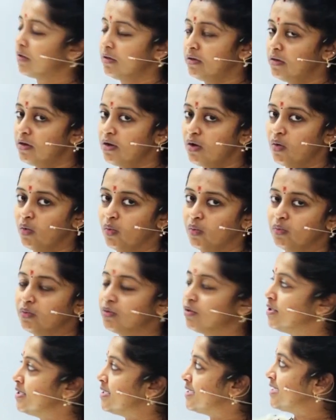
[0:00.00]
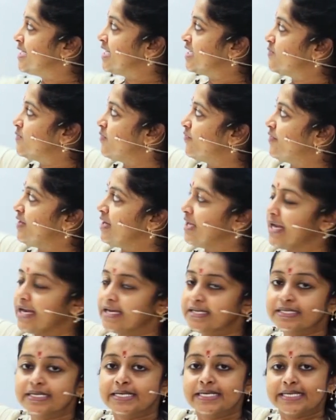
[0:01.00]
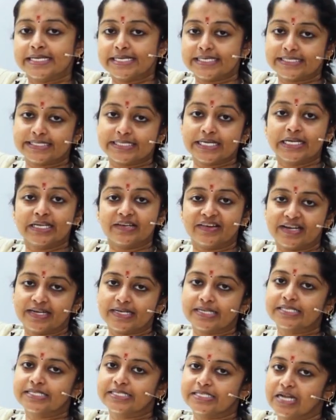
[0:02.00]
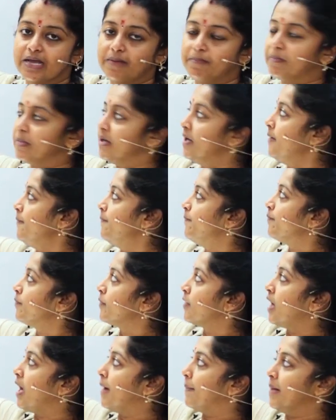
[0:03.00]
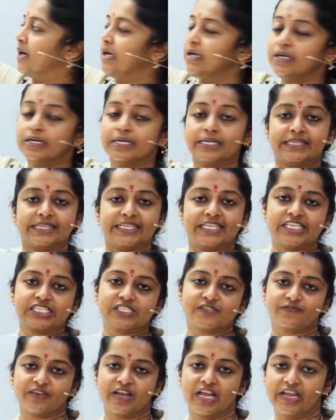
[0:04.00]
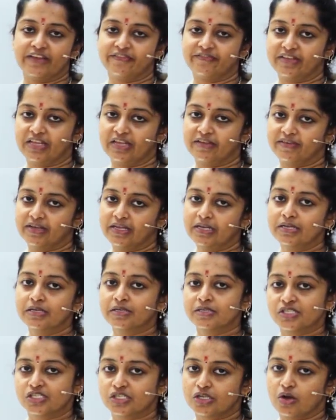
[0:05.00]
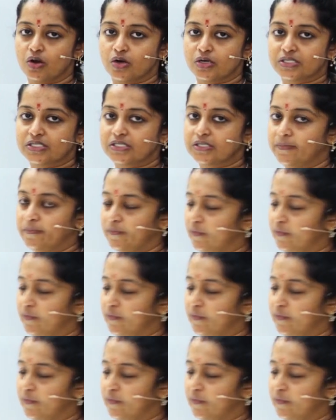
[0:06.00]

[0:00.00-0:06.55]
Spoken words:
No, 658 is the greatest number among these five given slots,